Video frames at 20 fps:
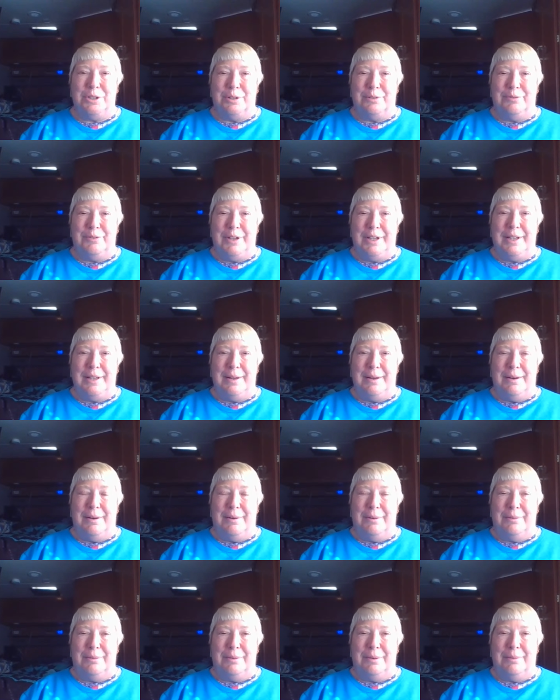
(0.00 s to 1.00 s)
your
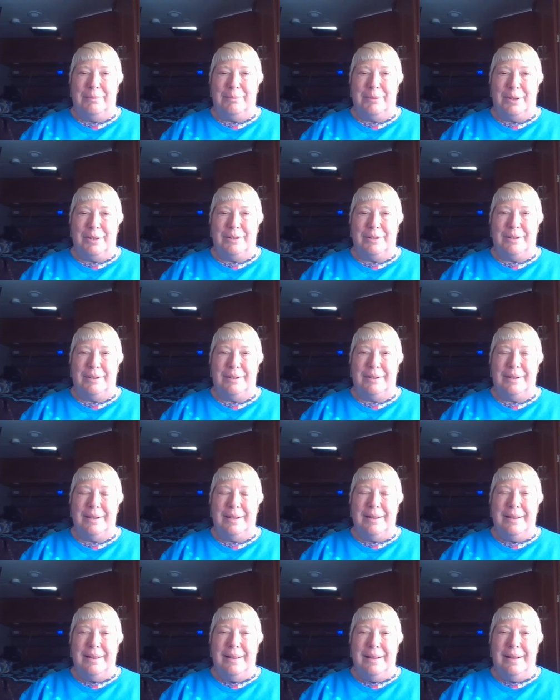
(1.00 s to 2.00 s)
video, Merton,
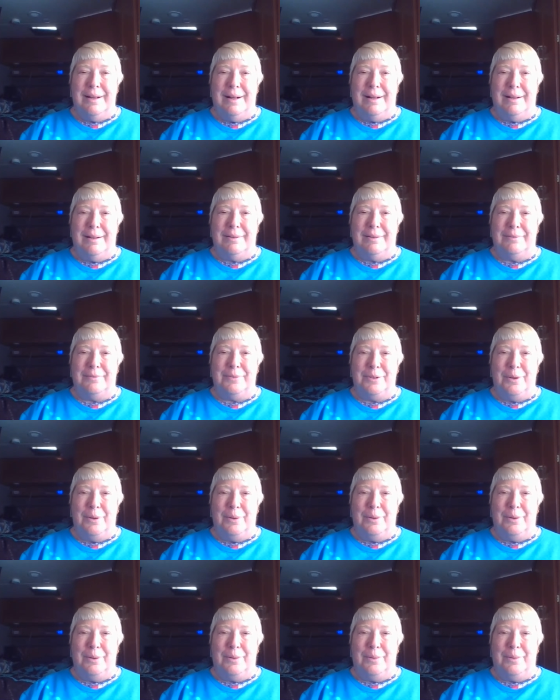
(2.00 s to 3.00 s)
of
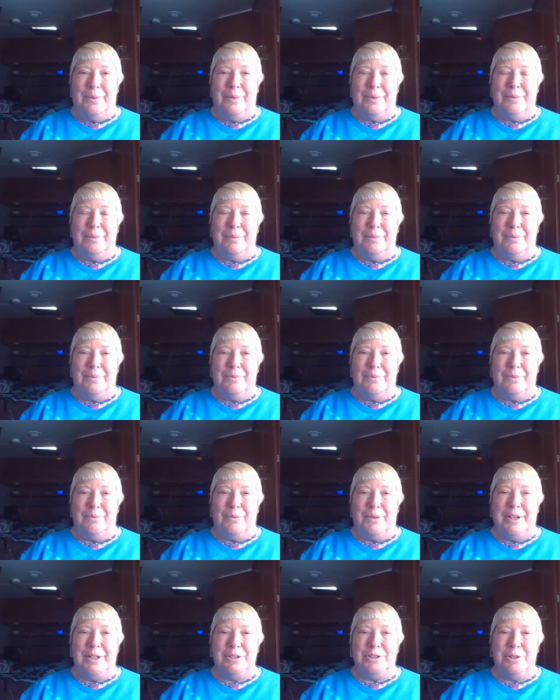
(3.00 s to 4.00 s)
you
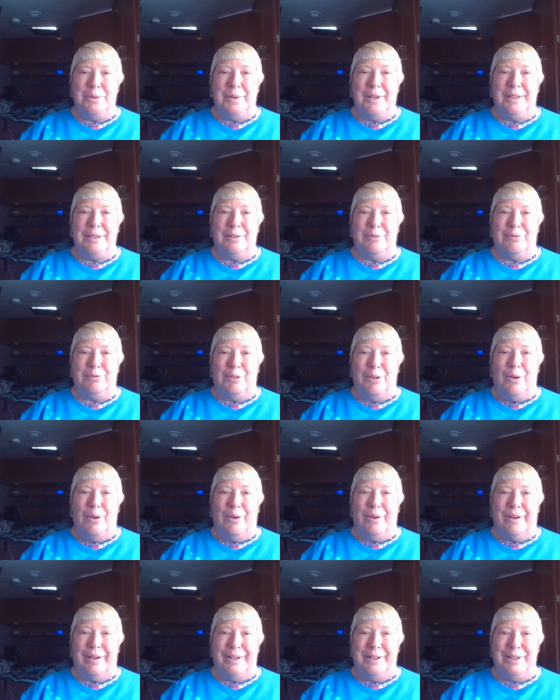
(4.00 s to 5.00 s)
redoing the
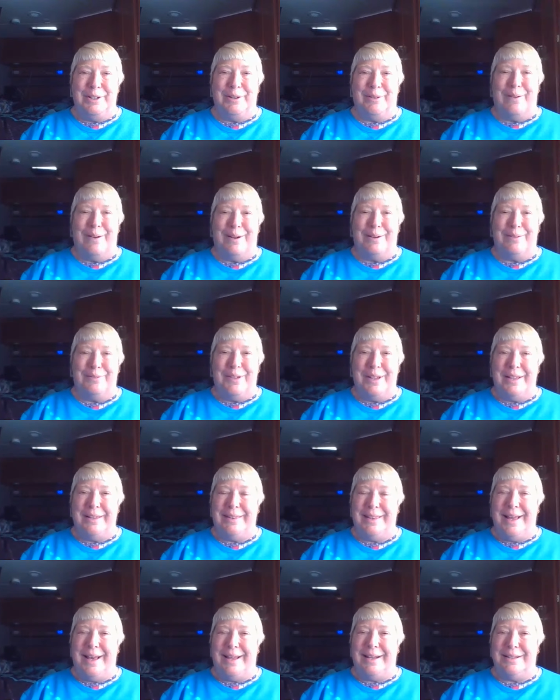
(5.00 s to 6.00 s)
floor in your RV.
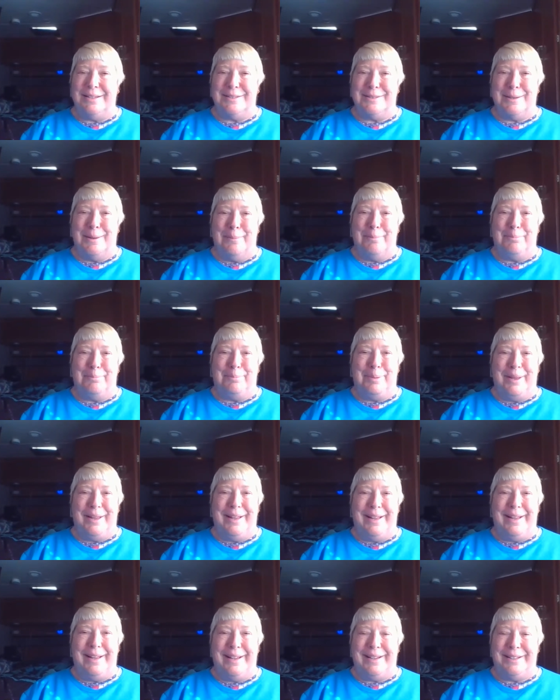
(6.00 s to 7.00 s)
That is a
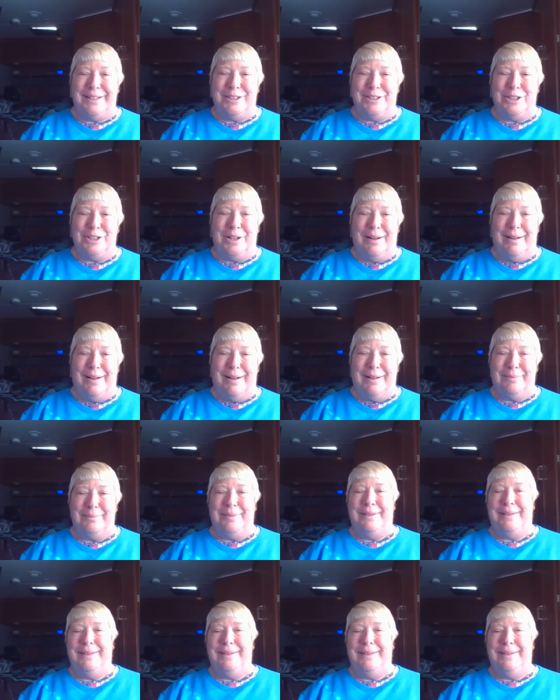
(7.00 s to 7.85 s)
big job.